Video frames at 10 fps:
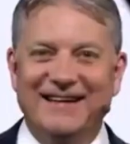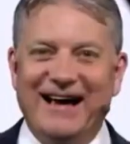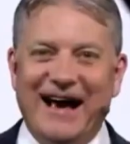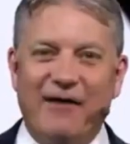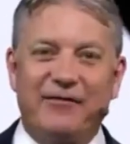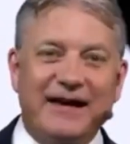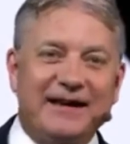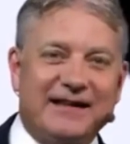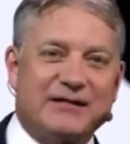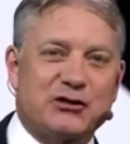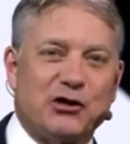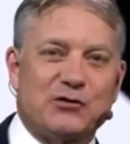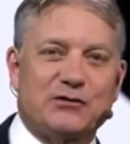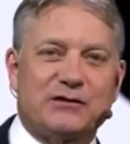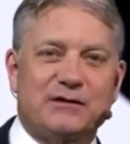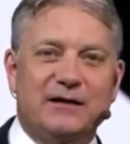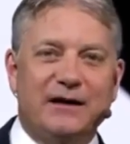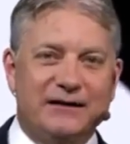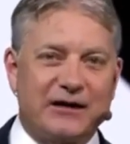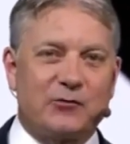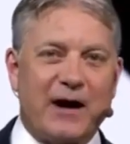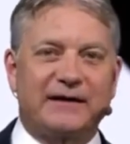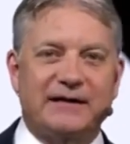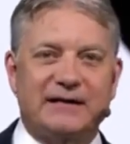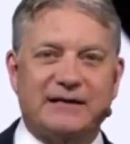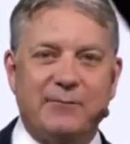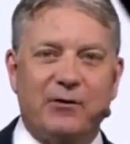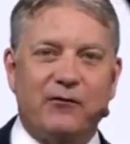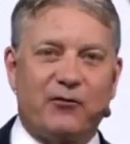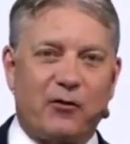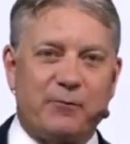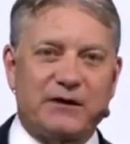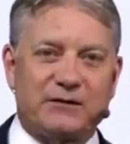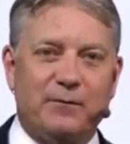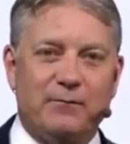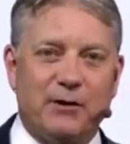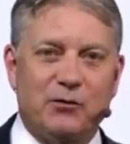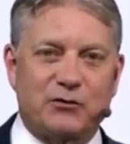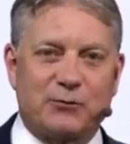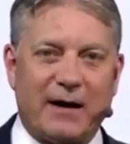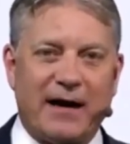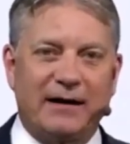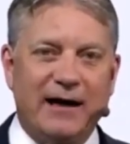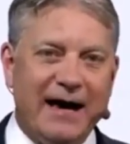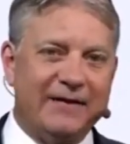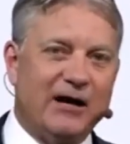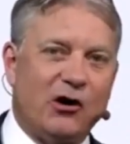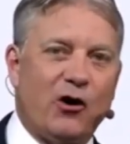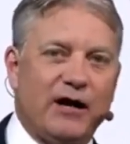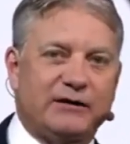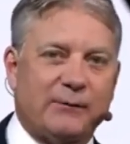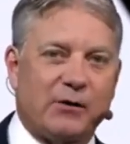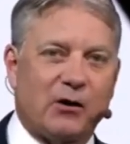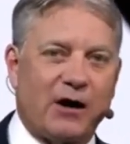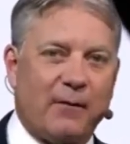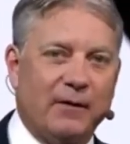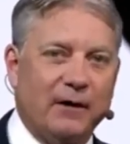I think this shows the greatness in both our bonus plan and the loyalty program,